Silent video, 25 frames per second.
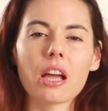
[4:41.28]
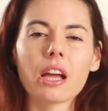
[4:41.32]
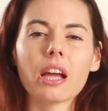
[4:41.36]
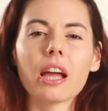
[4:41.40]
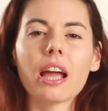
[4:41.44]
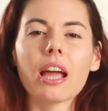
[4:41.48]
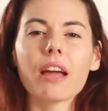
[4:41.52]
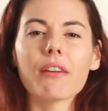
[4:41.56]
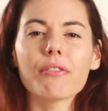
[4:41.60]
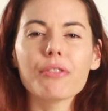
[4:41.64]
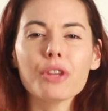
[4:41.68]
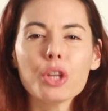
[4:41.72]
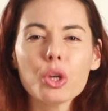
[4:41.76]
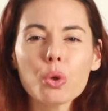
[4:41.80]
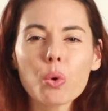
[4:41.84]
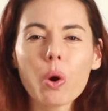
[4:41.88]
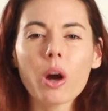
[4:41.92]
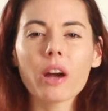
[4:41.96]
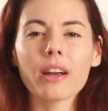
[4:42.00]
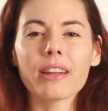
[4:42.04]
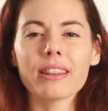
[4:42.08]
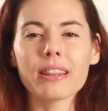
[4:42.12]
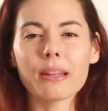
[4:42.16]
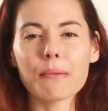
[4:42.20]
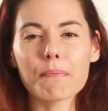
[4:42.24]
If you
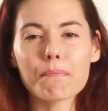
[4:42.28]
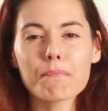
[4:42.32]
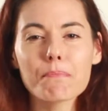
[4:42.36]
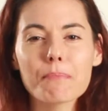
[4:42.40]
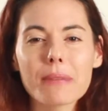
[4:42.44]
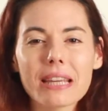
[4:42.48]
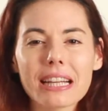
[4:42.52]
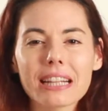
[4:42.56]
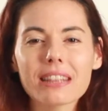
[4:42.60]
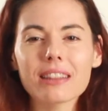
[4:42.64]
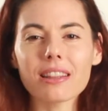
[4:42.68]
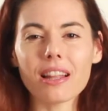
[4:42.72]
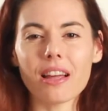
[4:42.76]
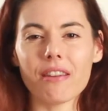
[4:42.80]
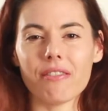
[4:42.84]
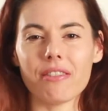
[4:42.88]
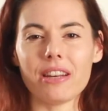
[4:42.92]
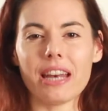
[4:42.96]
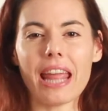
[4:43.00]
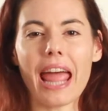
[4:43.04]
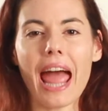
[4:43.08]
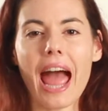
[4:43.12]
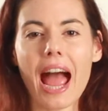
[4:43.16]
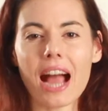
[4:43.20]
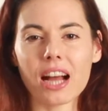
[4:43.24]
are in the middle of an
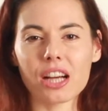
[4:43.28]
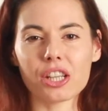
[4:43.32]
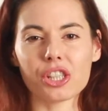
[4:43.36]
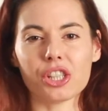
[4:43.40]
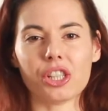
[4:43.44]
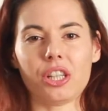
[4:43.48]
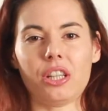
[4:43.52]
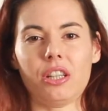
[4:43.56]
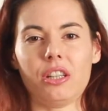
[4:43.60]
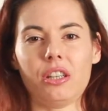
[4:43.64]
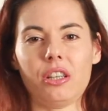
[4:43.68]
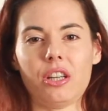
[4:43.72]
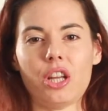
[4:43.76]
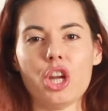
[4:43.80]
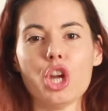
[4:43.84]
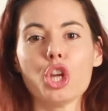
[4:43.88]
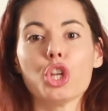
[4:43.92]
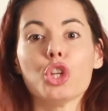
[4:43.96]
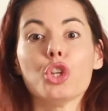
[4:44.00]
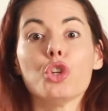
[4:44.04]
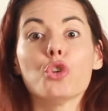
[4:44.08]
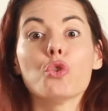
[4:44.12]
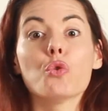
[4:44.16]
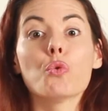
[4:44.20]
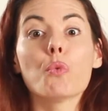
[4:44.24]
action,
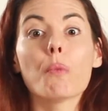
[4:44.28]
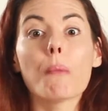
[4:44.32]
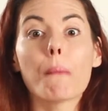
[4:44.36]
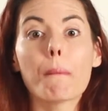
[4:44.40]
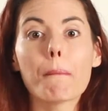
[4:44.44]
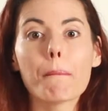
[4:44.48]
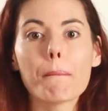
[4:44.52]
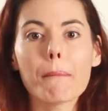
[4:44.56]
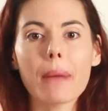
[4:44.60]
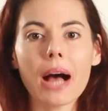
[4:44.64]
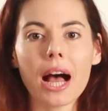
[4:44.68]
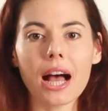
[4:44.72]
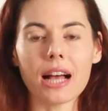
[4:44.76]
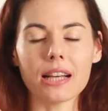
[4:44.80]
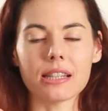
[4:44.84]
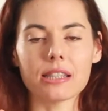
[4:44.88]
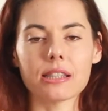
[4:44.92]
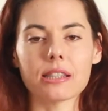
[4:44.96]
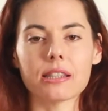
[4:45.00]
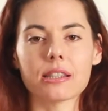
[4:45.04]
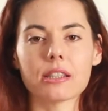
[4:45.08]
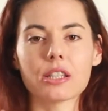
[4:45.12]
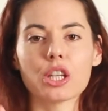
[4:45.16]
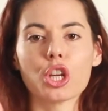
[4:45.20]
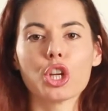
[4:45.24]
you
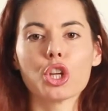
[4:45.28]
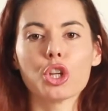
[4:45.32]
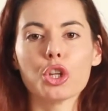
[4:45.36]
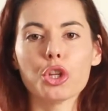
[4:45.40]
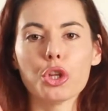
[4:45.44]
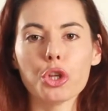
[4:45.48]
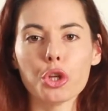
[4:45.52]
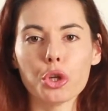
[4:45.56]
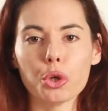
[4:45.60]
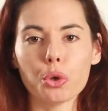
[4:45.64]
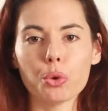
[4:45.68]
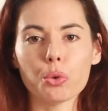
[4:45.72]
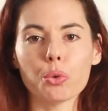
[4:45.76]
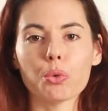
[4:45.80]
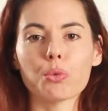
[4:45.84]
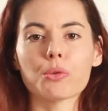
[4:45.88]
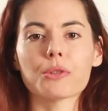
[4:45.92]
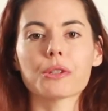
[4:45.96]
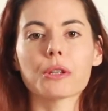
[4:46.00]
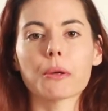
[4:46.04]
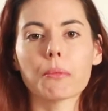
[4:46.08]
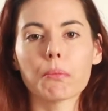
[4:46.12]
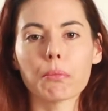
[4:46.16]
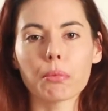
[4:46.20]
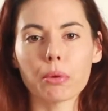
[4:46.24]
must
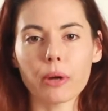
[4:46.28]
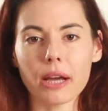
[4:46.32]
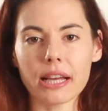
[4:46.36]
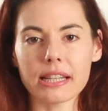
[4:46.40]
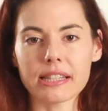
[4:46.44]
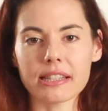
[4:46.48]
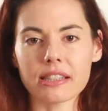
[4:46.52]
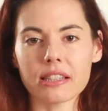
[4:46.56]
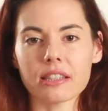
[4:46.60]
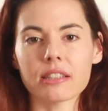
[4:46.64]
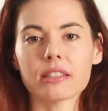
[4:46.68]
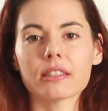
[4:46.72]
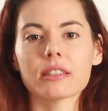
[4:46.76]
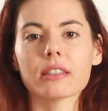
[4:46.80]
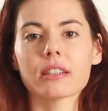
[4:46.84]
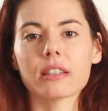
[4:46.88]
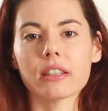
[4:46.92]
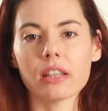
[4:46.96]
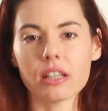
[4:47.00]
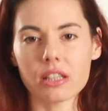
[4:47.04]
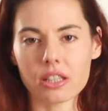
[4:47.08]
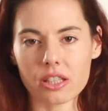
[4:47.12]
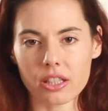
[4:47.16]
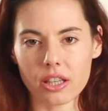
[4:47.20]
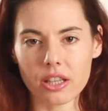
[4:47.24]
use present
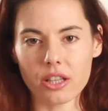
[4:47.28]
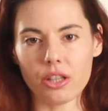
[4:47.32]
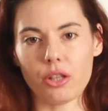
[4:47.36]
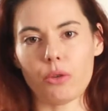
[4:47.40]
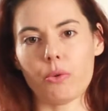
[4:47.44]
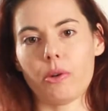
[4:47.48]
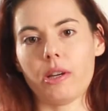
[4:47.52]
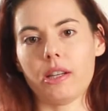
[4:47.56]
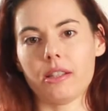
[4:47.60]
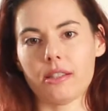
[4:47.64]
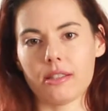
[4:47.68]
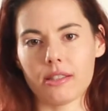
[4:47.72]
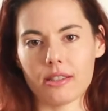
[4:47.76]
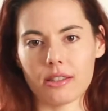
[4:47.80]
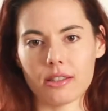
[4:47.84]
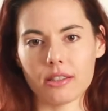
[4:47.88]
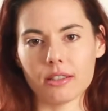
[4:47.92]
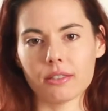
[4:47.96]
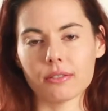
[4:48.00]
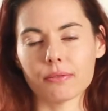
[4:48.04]
continuous.